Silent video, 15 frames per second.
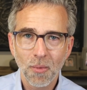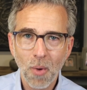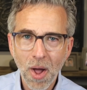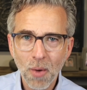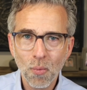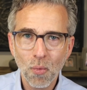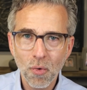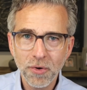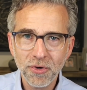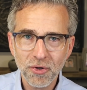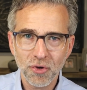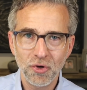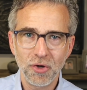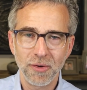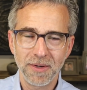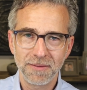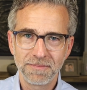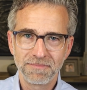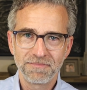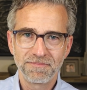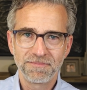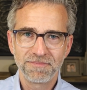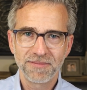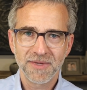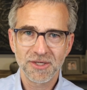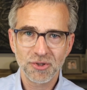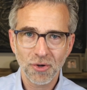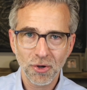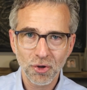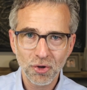Why wouldn't you do it?
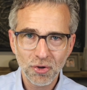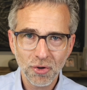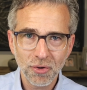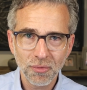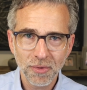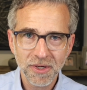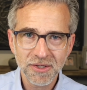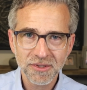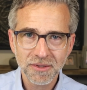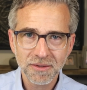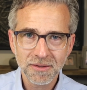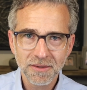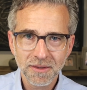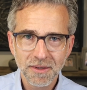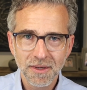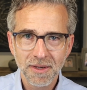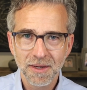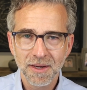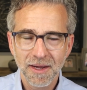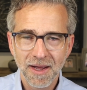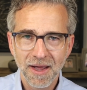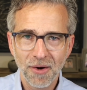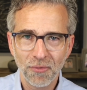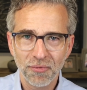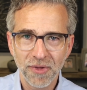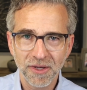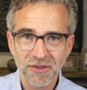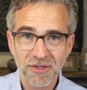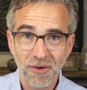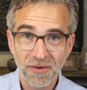Is there a good reason? I don't
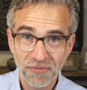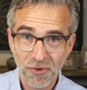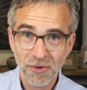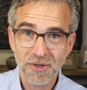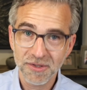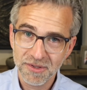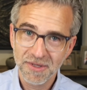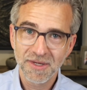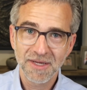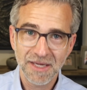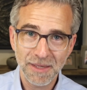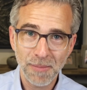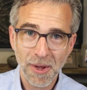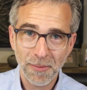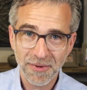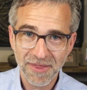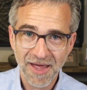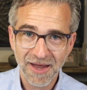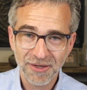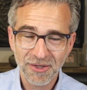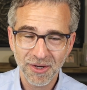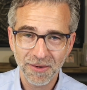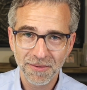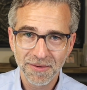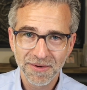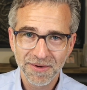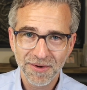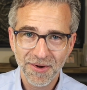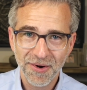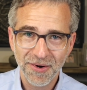think so. If there is, email me that too.
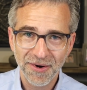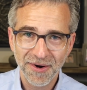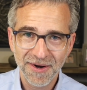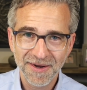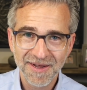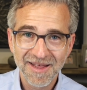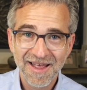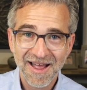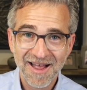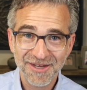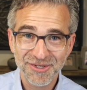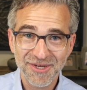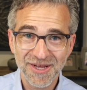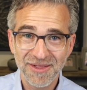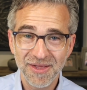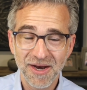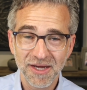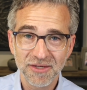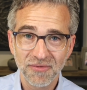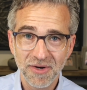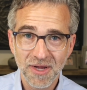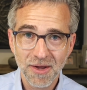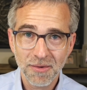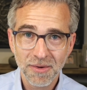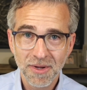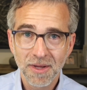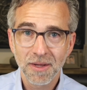All right? I'll see you in the next video.